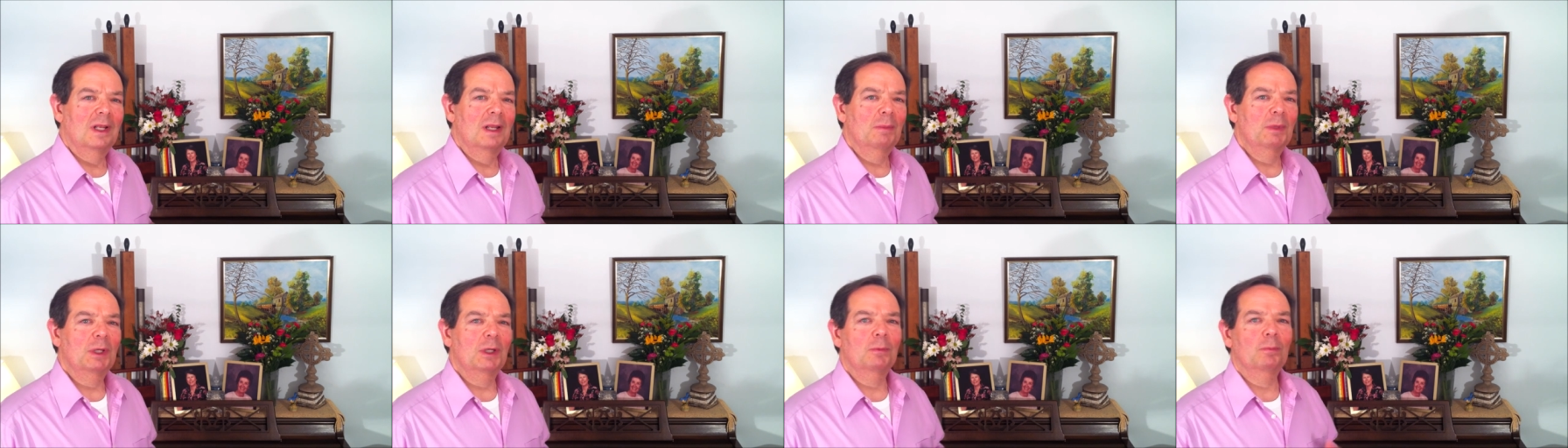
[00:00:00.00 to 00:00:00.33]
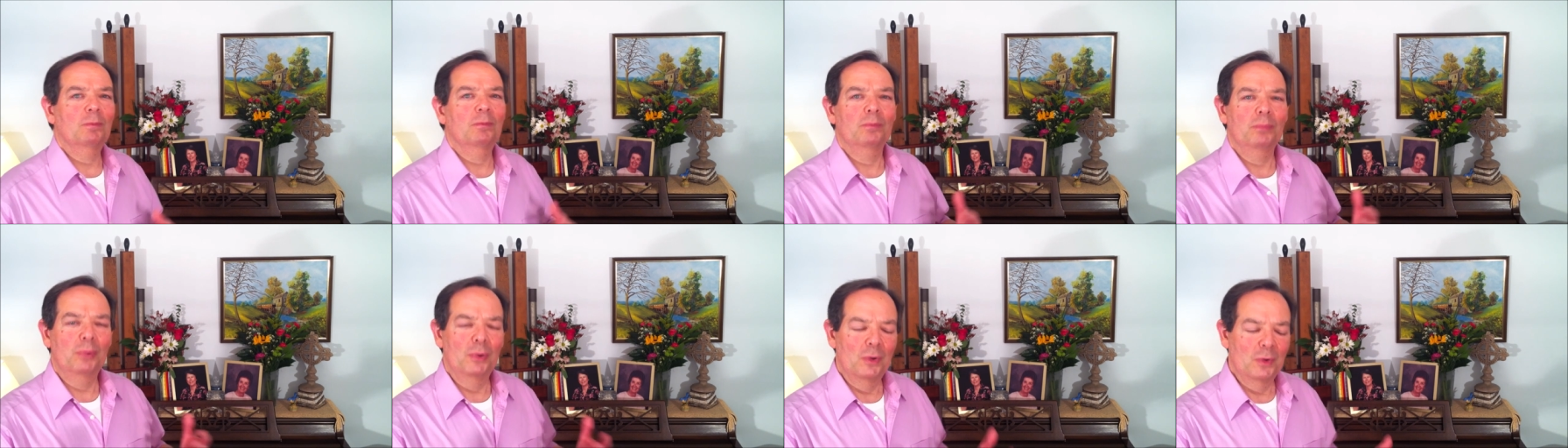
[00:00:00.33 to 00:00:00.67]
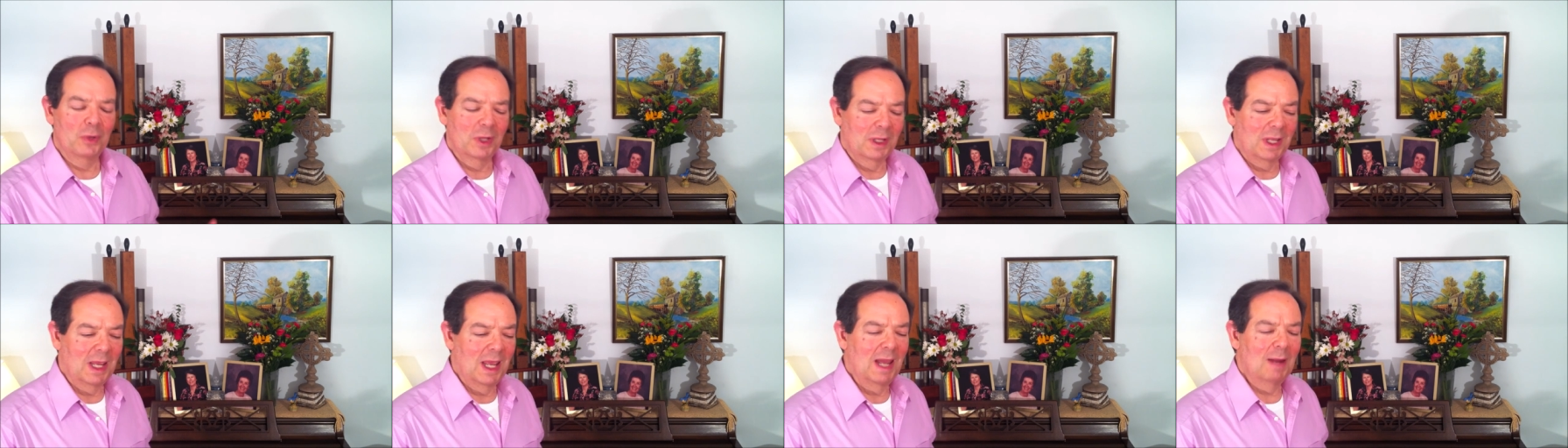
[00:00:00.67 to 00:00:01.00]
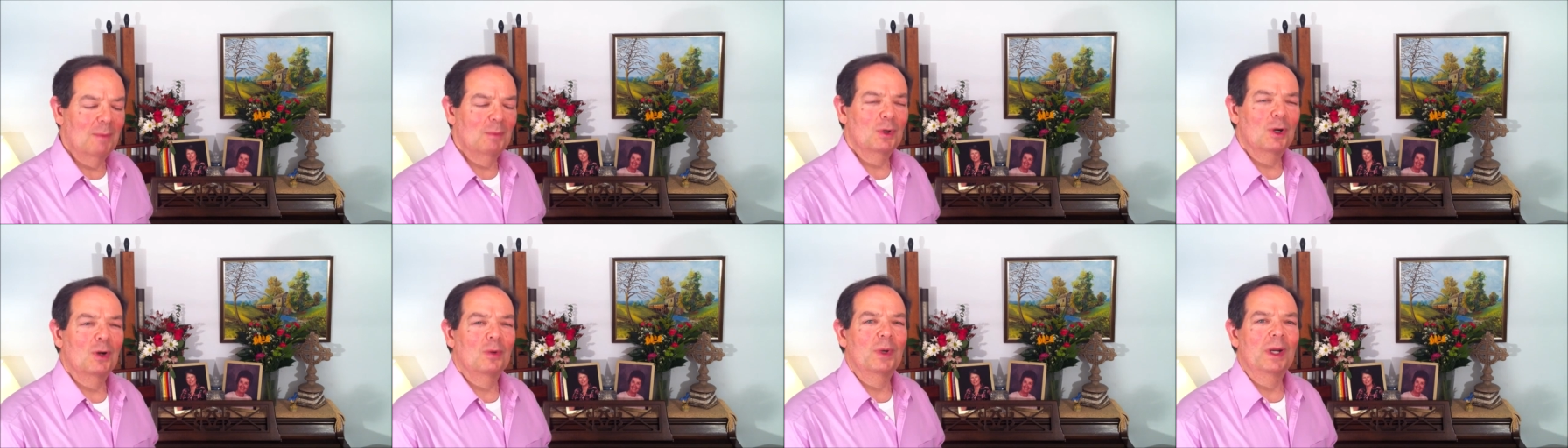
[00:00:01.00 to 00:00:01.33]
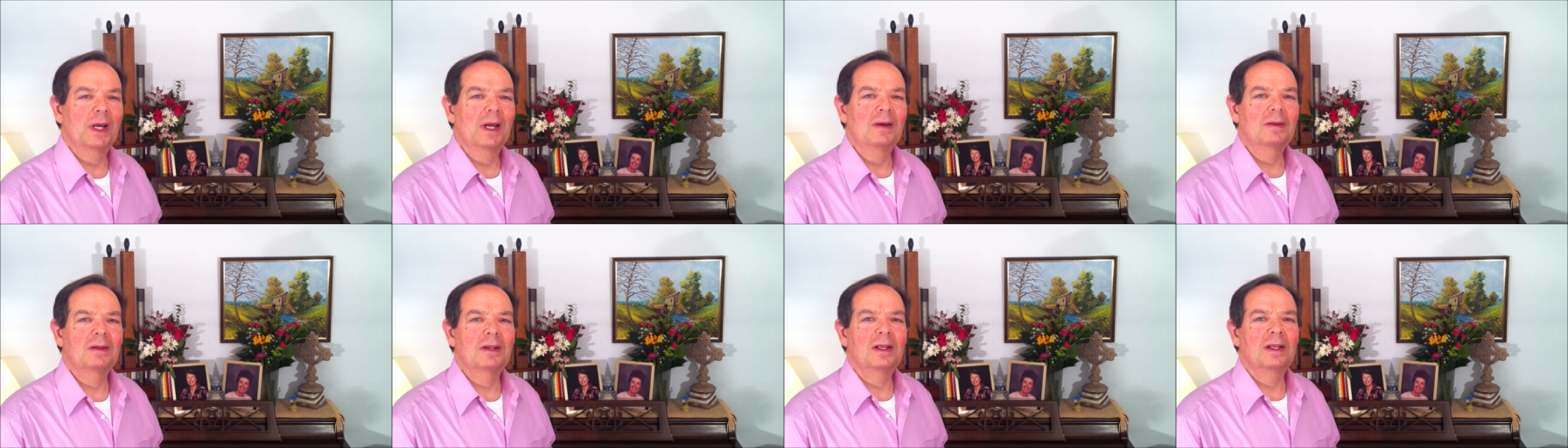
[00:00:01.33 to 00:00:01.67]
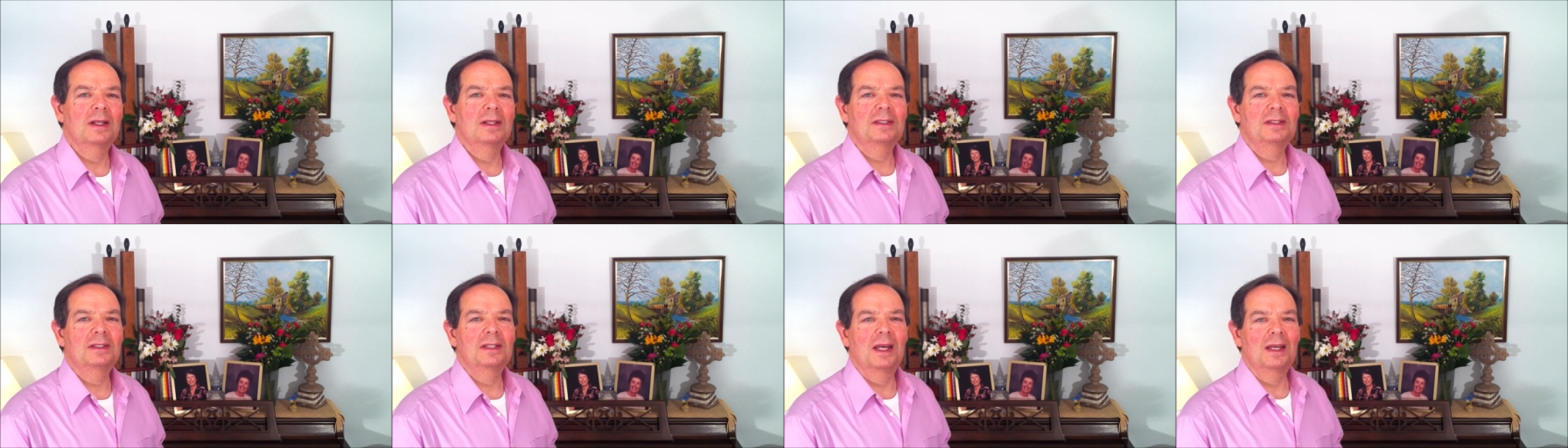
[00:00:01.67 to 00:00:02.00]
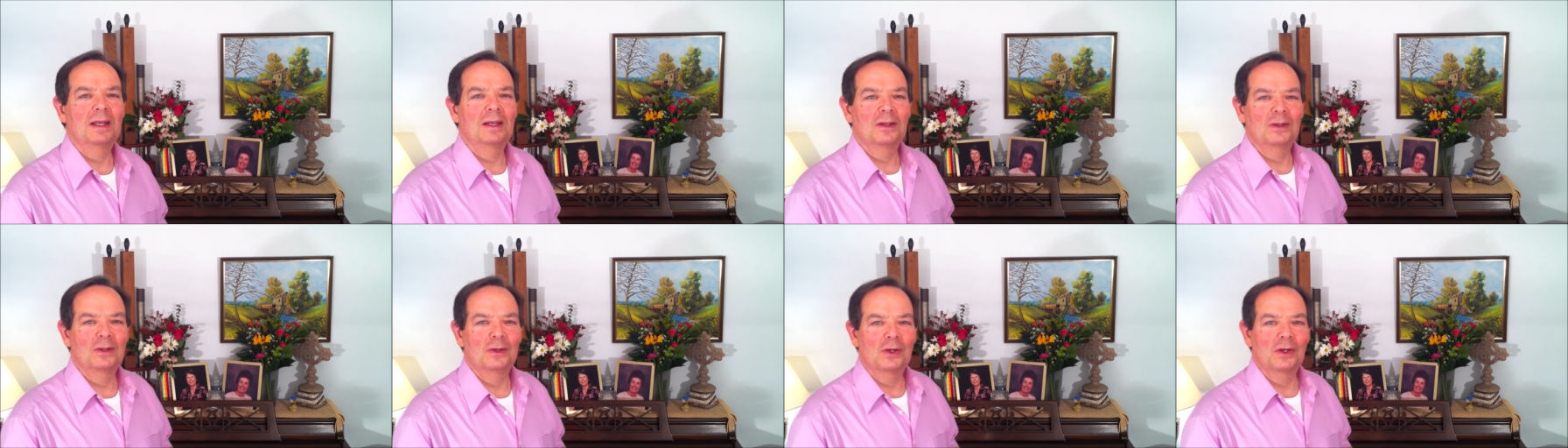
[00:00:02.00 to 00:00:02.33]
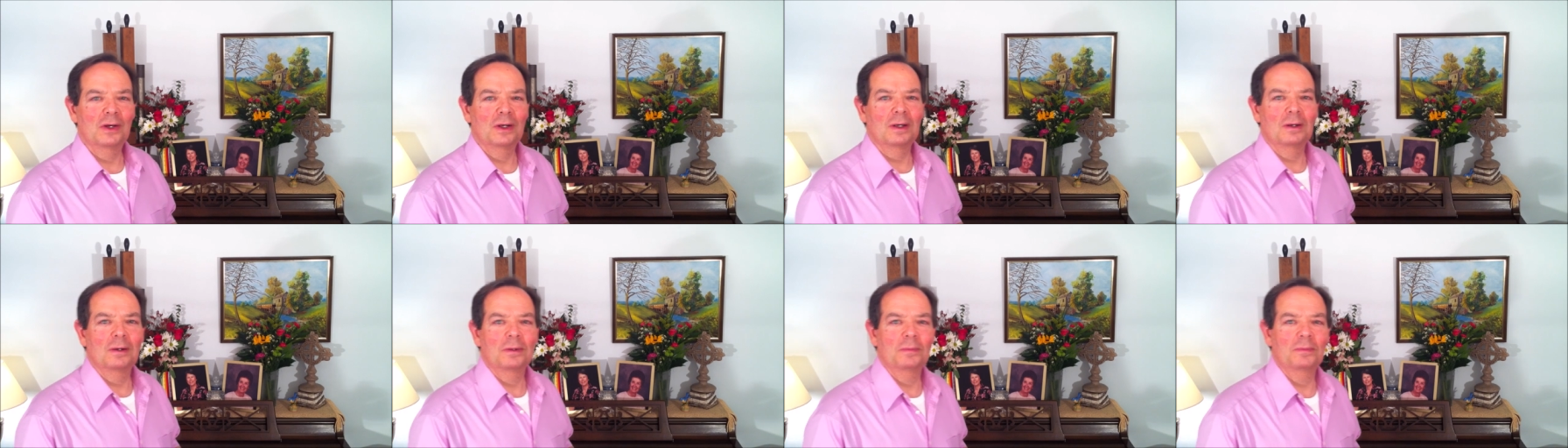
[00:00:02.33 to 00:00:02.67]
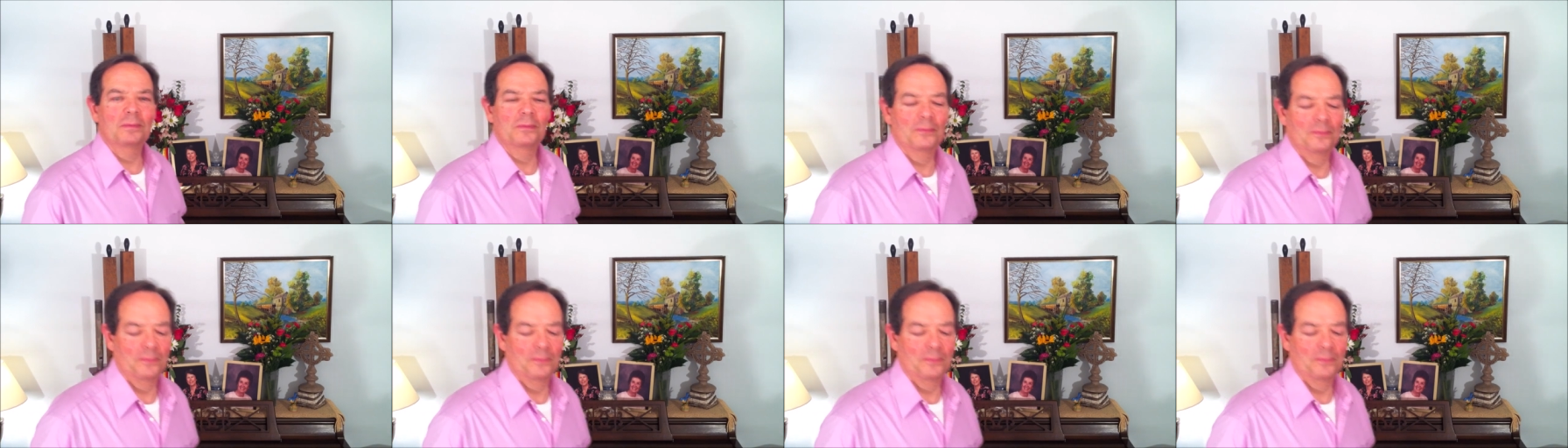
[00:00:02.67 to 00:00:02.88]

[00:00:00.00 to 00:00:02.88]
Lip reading: let me pull the camera around and let's take a look.